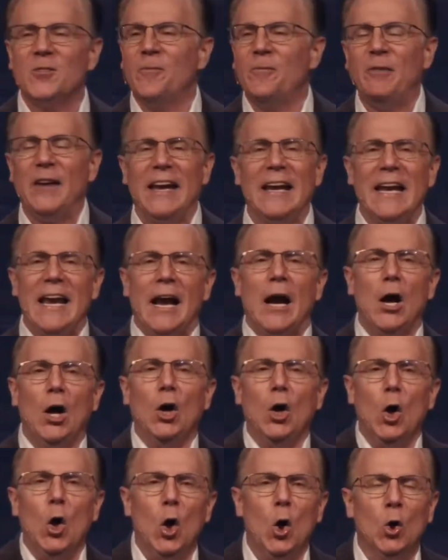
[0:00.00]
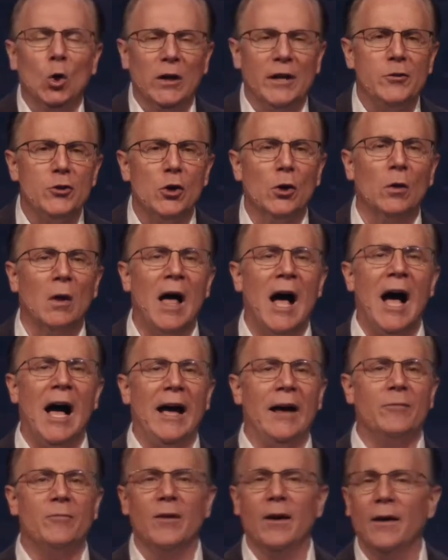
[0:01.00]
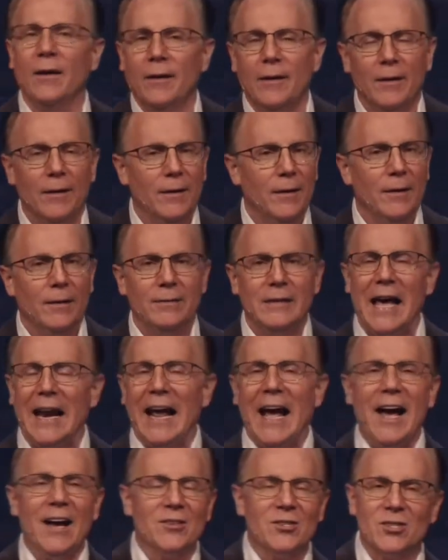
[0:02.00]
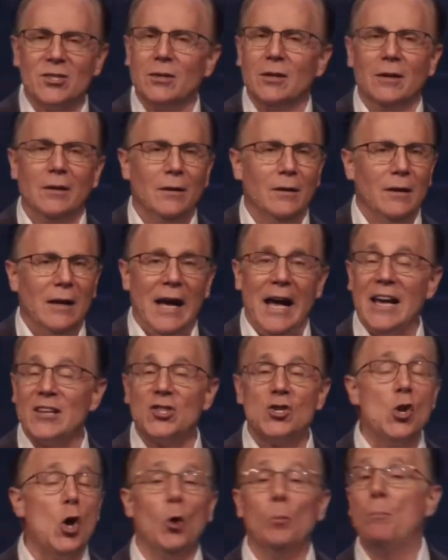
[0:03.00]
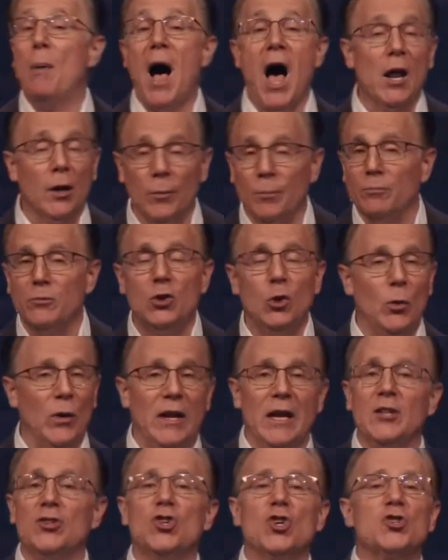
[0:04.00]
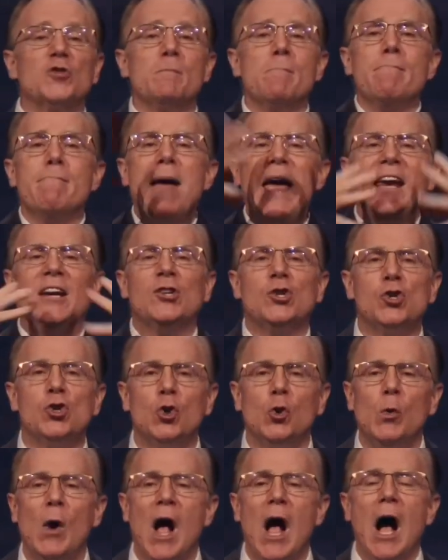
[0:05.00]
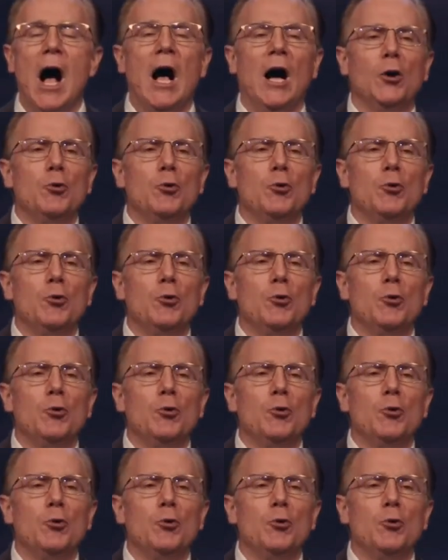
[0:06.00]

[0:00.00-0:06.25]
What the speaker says: It's feeding a hole in your life that has has no bottom to it. It just makes you